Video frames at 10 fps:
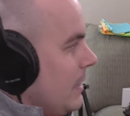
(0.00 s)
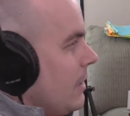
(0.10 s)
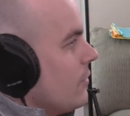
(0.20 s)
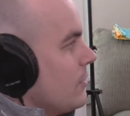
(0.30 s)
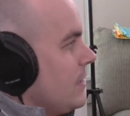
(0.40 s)

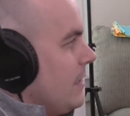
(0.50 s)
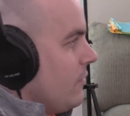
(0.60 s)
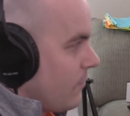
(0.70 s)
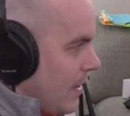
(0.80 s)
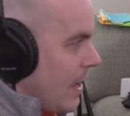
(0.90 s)
really
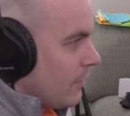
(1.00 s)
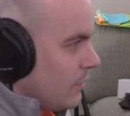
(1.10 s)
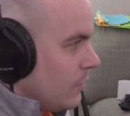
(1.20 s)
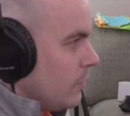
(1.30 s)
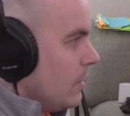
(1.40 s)
understand the
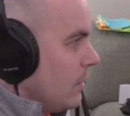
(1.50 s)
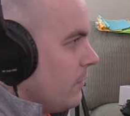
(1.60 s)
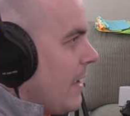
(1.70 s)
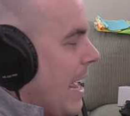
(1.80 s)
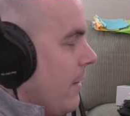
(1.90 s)
value
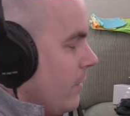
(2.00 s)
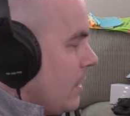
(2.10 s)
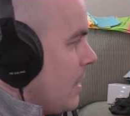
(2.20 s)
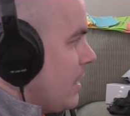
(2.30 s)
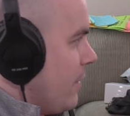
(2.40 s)
of
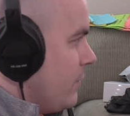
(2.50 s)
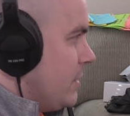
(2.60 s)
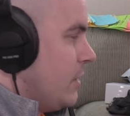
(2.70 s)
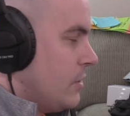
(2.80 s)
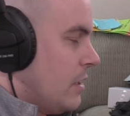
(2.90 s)
having that
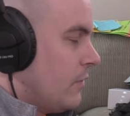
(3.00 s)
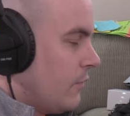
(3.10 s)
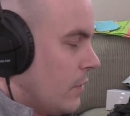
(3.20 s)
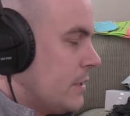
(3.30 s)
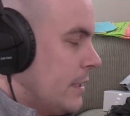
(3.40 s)
conversation
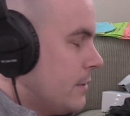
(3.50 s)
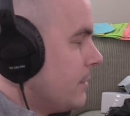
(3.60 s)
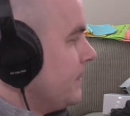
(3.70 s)
on the front